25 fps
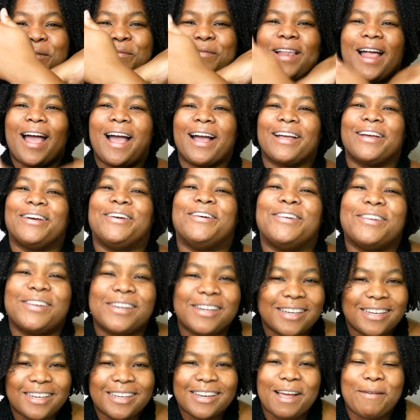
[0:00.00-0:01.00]
black
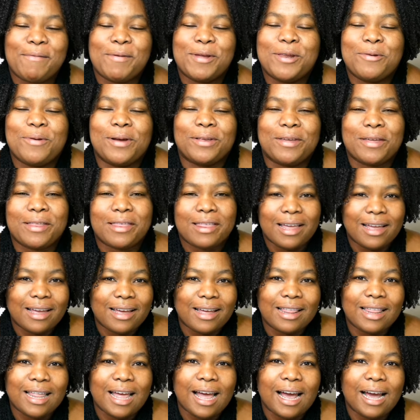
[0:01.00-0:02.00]
owned. Let me know what you
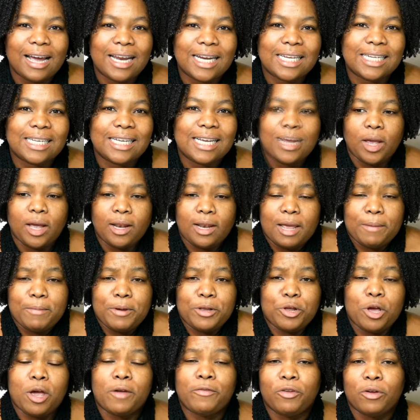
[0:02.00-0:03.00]
think of that. And let
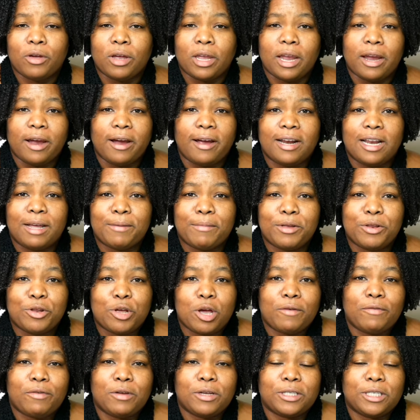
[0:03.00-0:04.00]
me know if you care. Let me
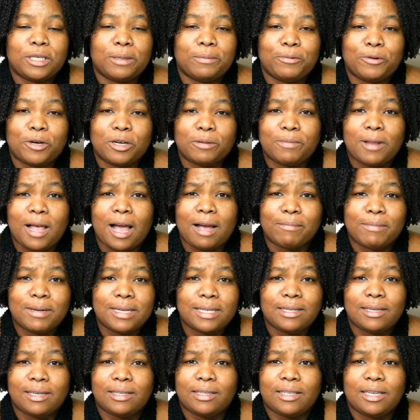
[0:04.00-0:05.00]
know if you support black
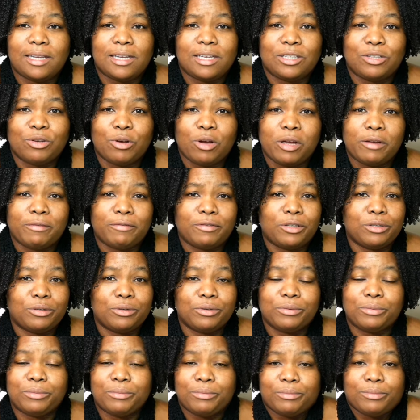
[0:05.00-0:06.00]
businesses, or if
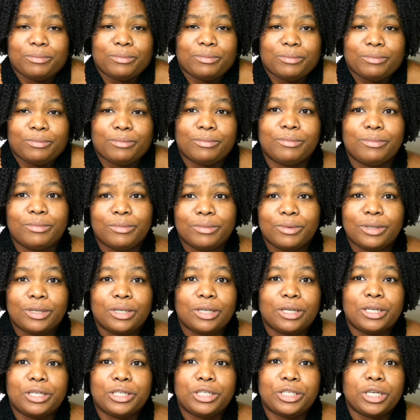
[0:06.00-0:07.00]
you
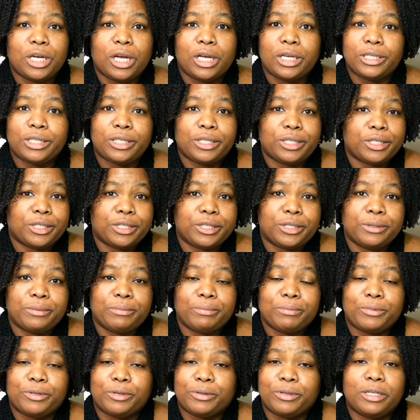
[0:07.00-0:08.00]

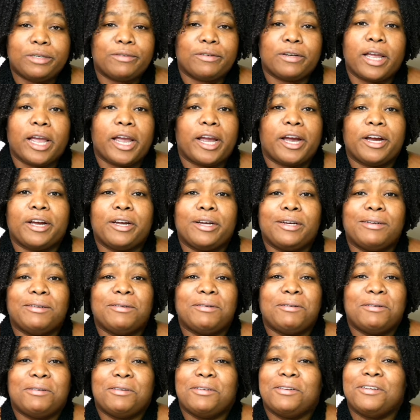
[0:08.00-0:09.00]
just don't even care.
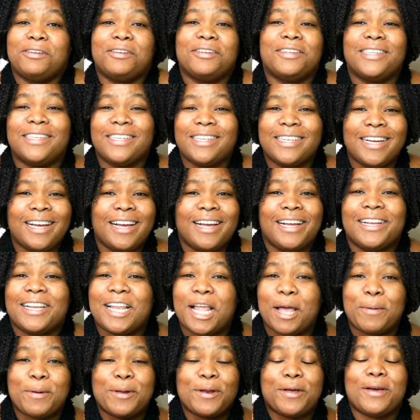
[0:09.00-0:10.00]

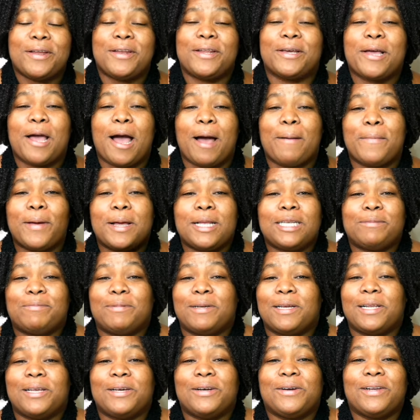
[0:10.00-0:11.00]
Let me know in the comments
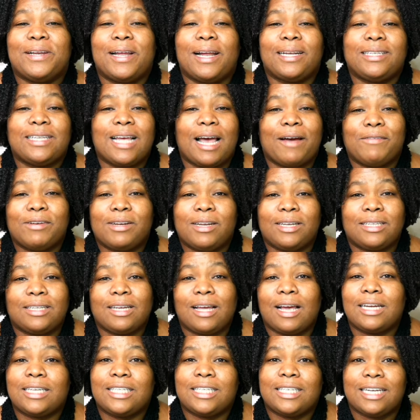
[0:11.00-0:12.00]
below. Let's have a
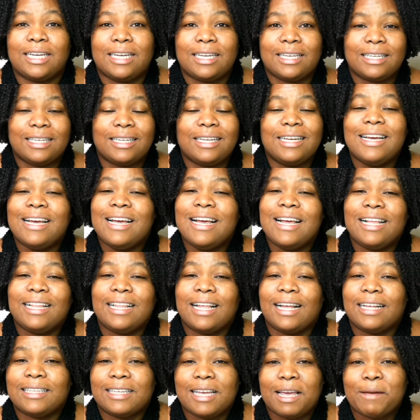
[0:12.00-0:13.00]
discussion.
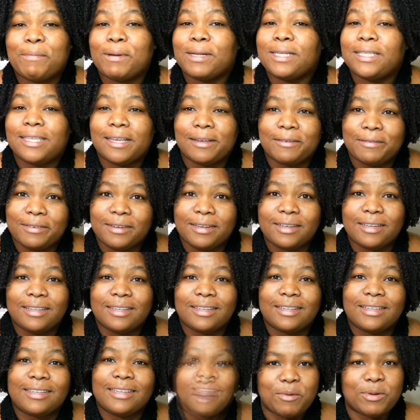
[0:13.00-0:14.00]
Let's keep it
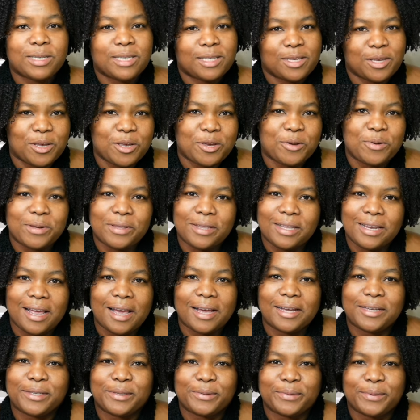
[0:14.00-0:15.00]
civil. I will see you in the
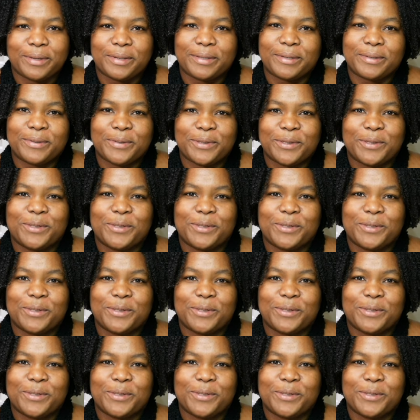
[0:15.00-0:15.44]
next one.